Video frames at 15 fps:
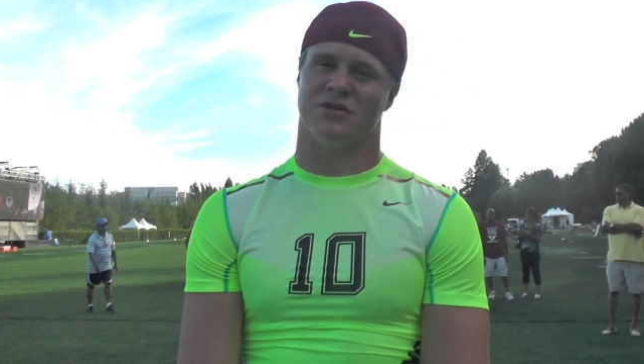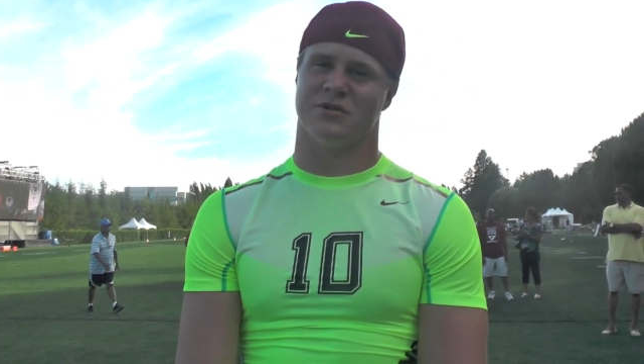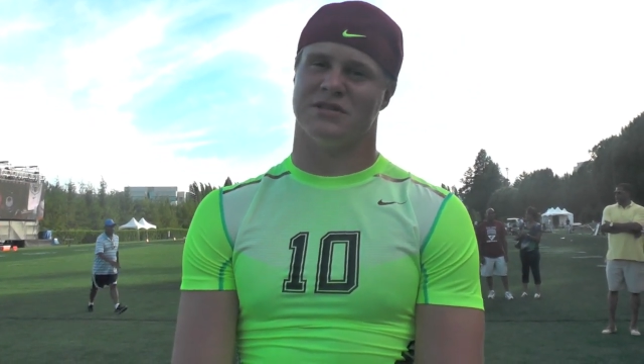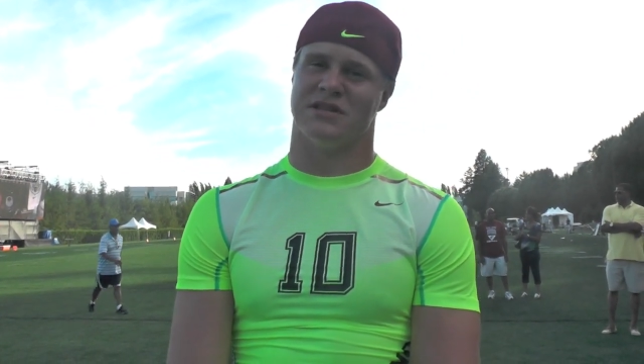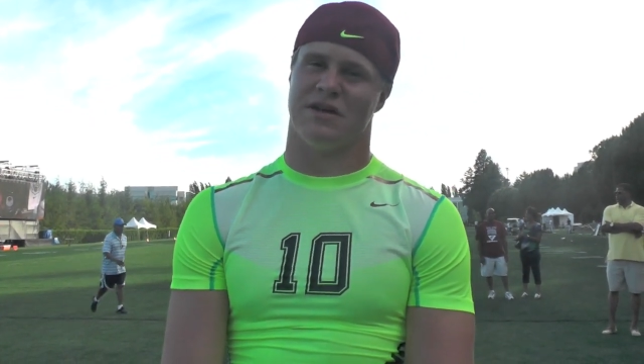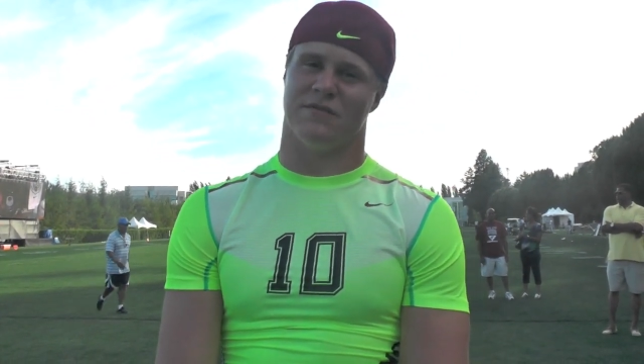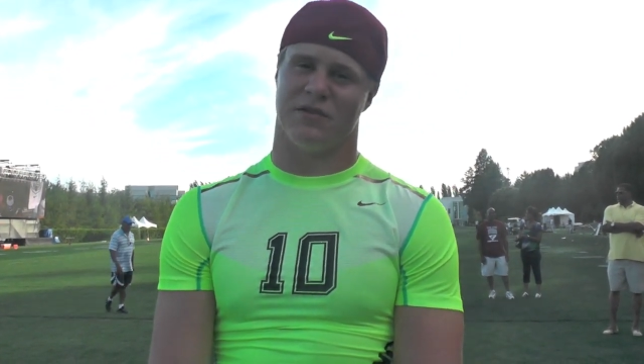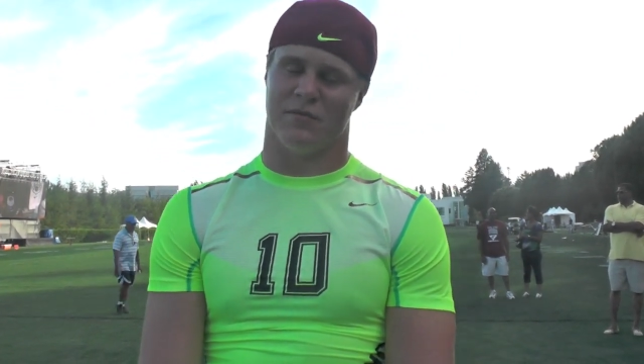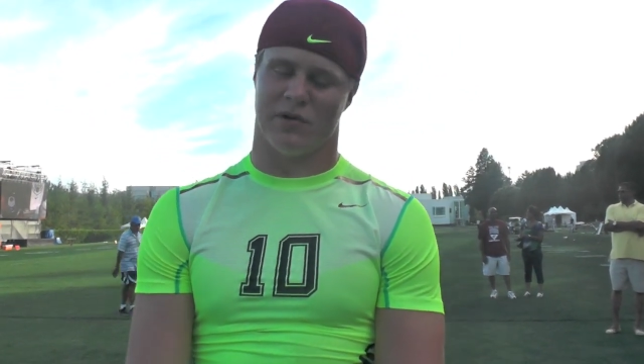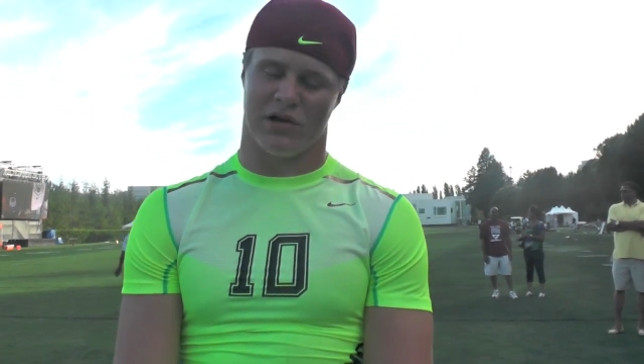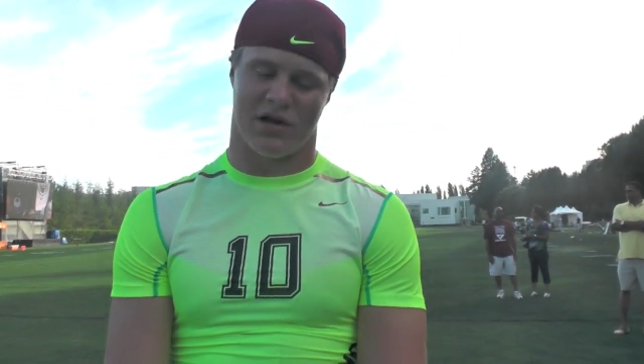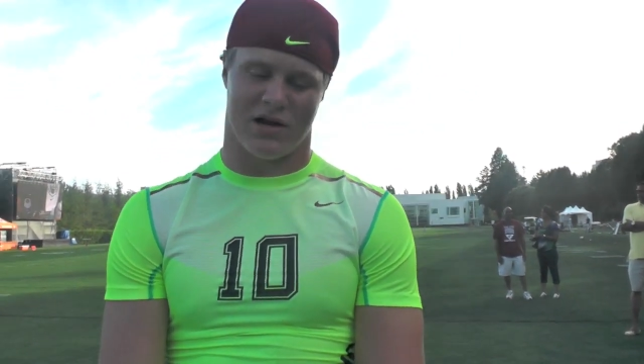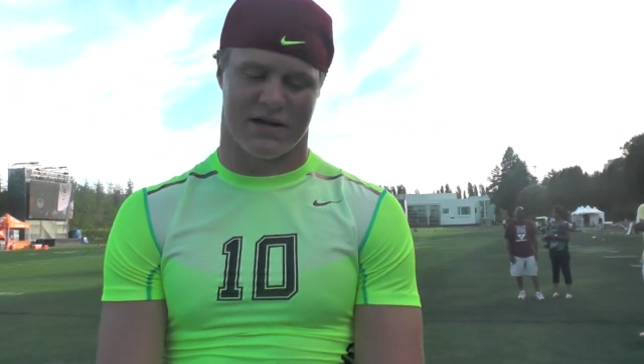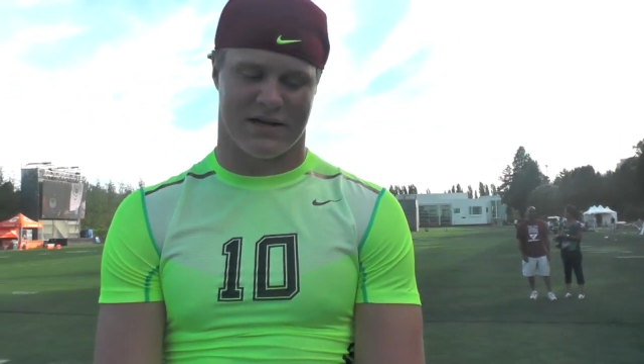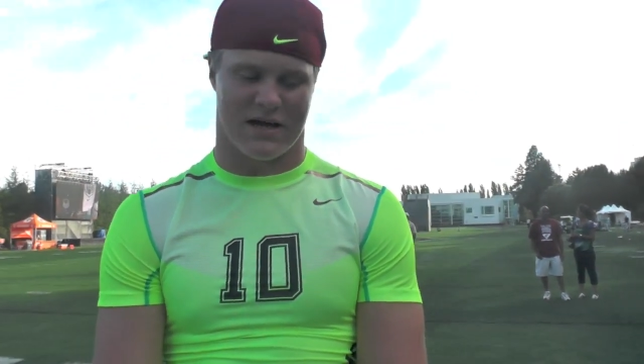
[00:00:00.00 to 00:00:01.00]
So he's definitely
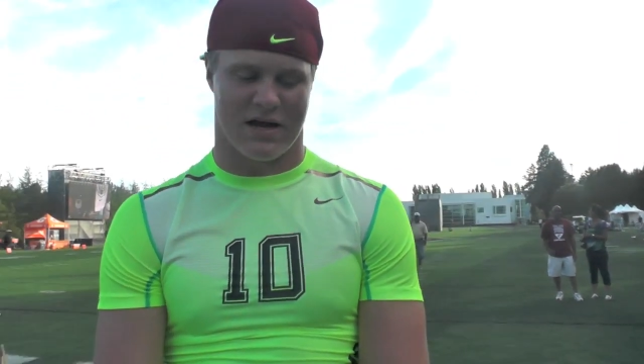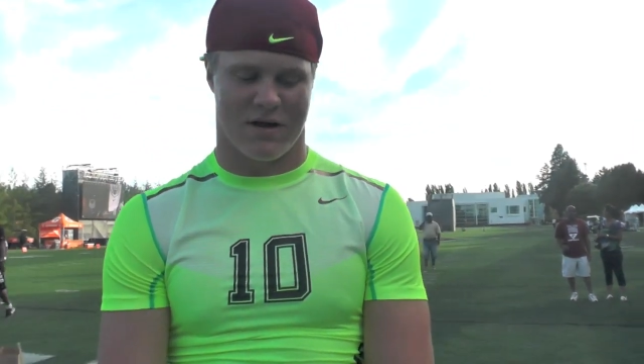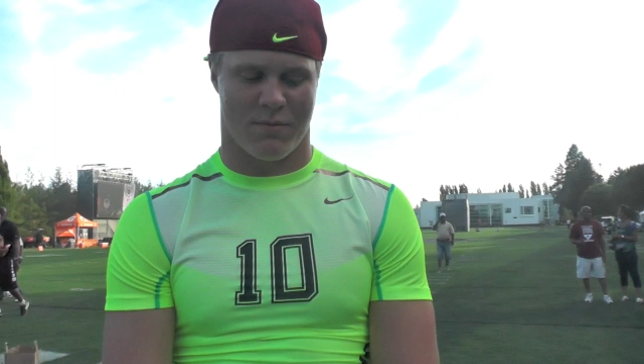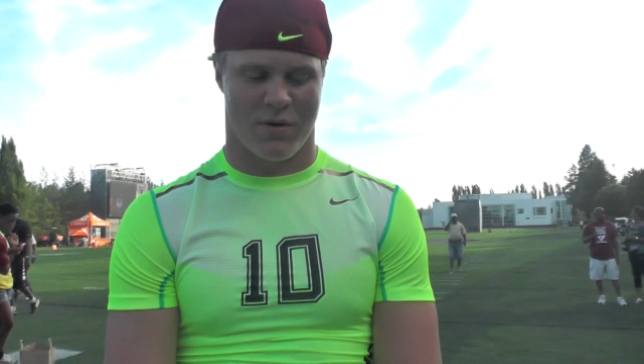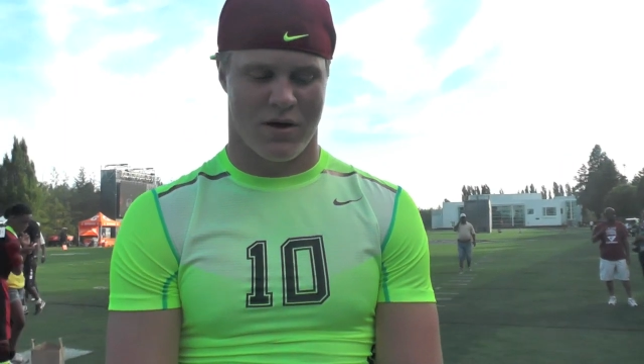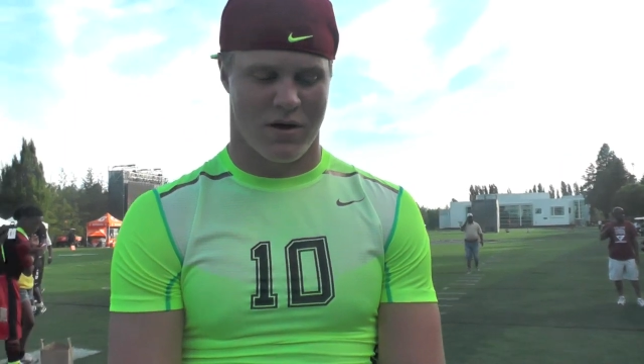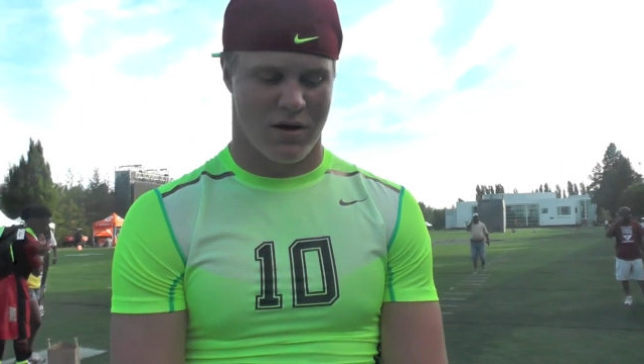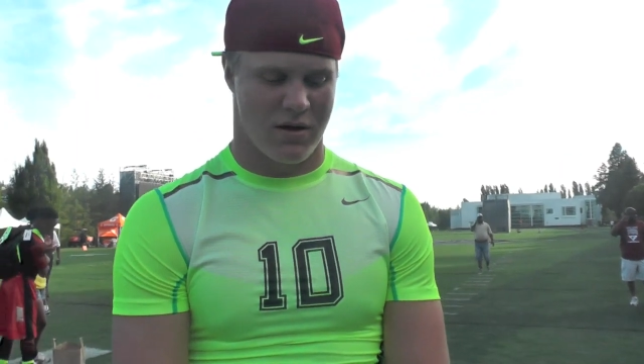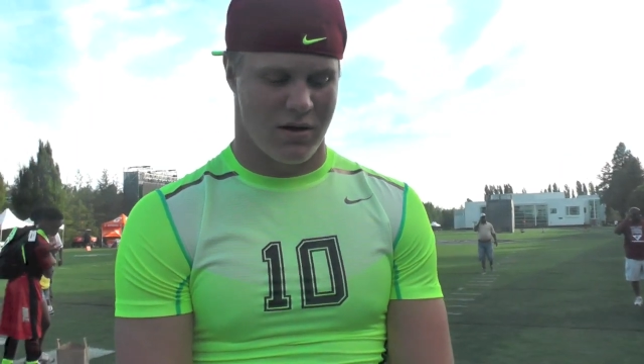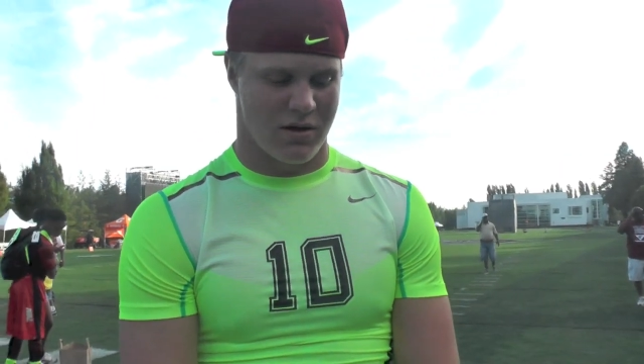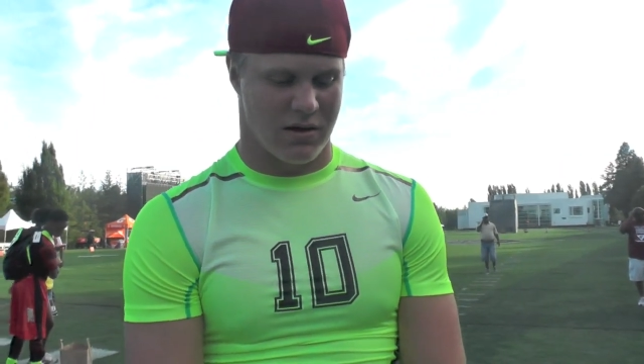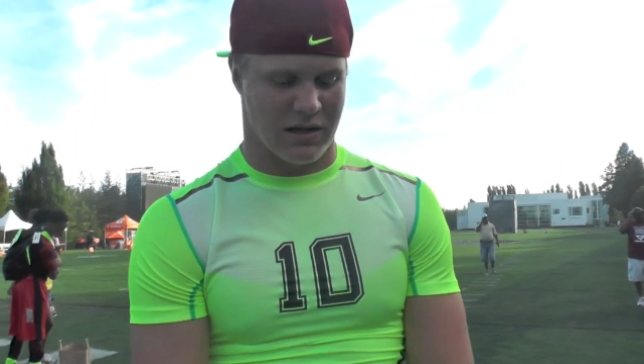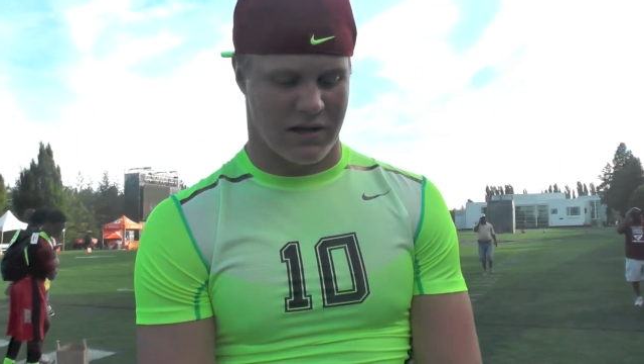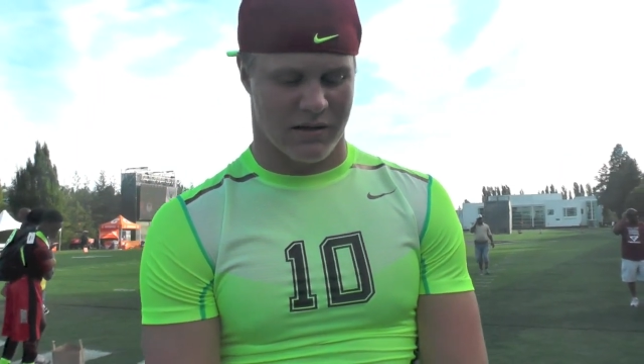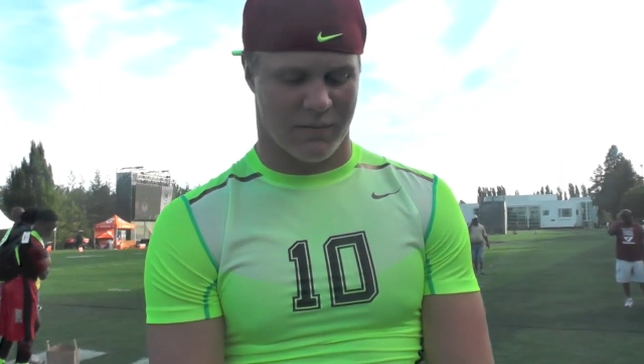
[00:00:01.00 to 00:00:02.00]
put a lot of time
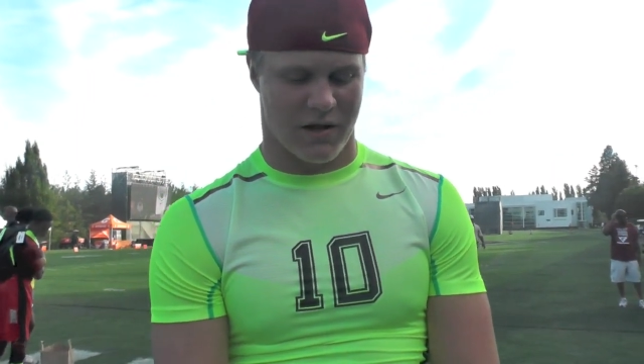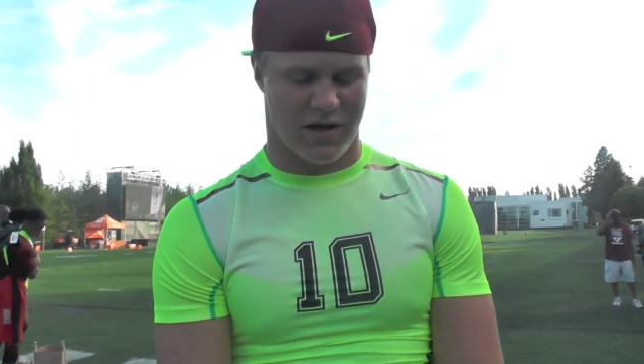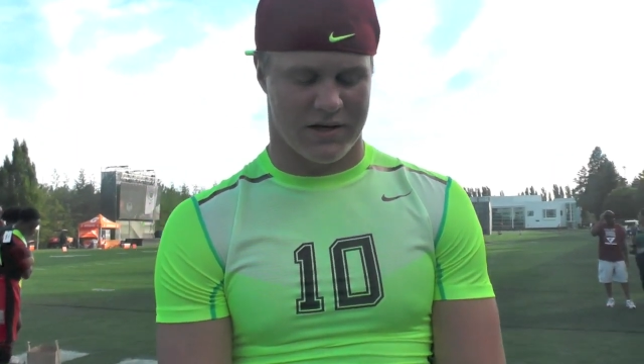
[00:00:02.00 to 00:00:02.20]
a